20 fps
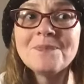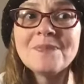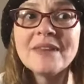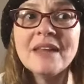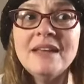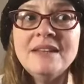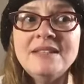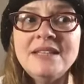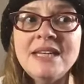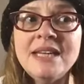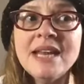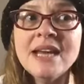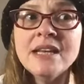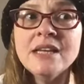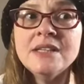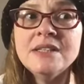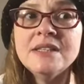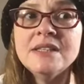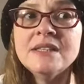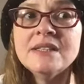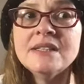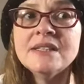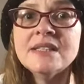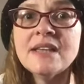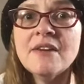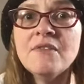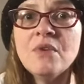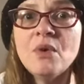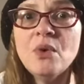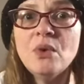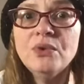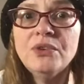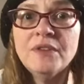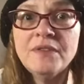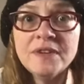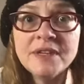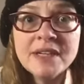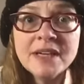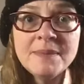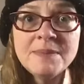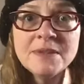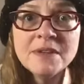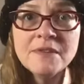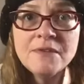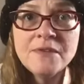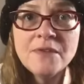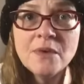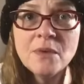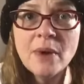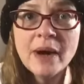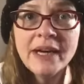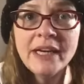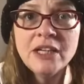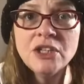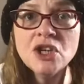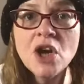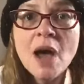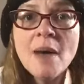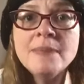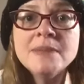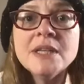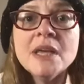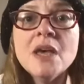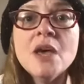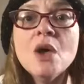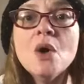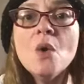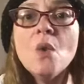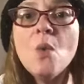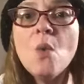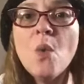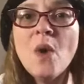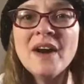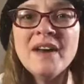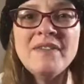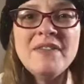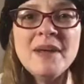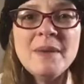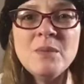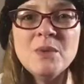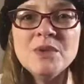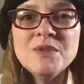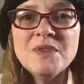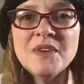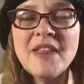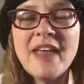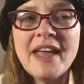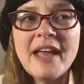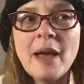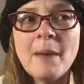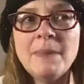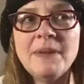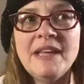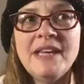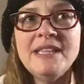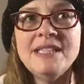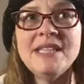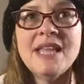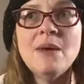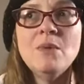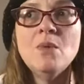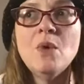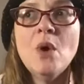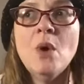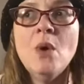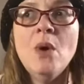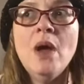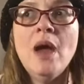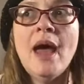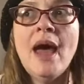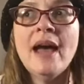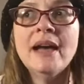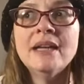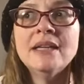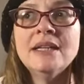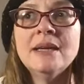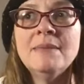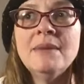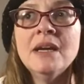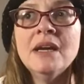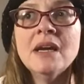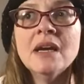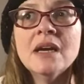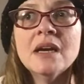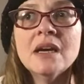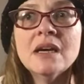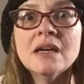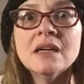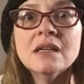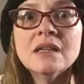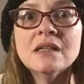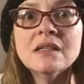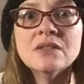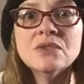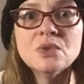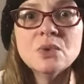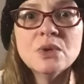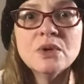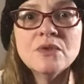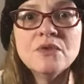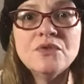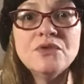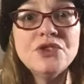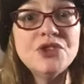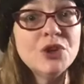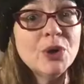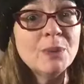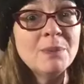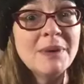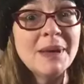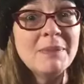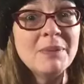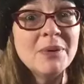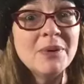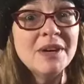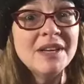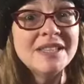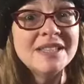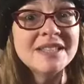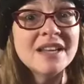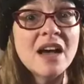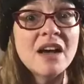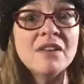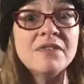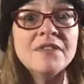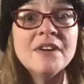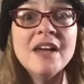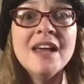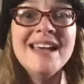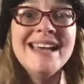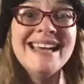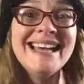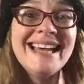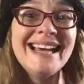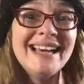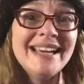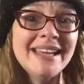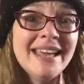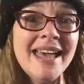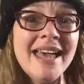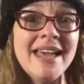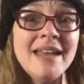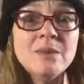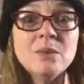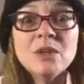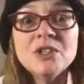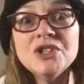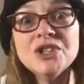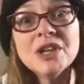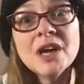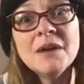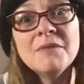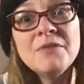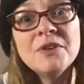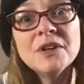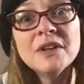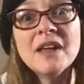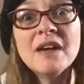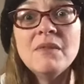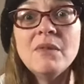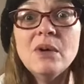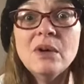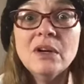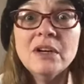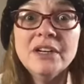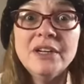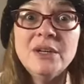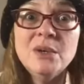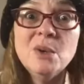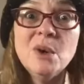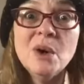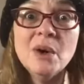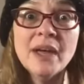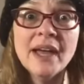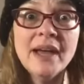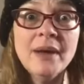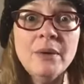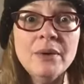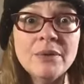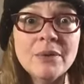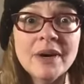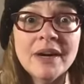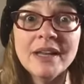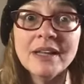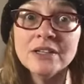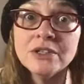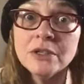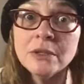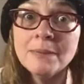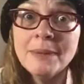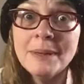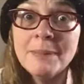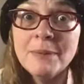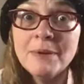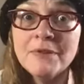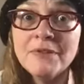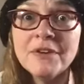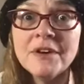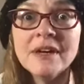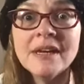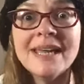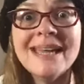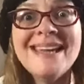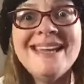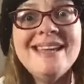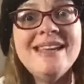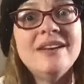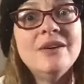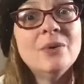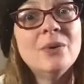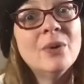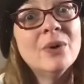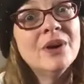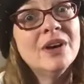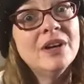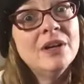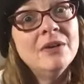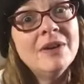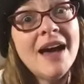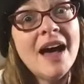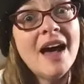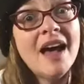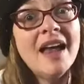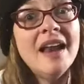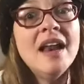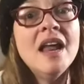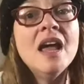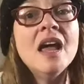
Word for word: Indeed had several different types of writing jobs. One of them was for like a place that wrote academic sort of term papery stuff. Again, what's your comfort level? Are you okay with writing a term paper for a kid or are you not?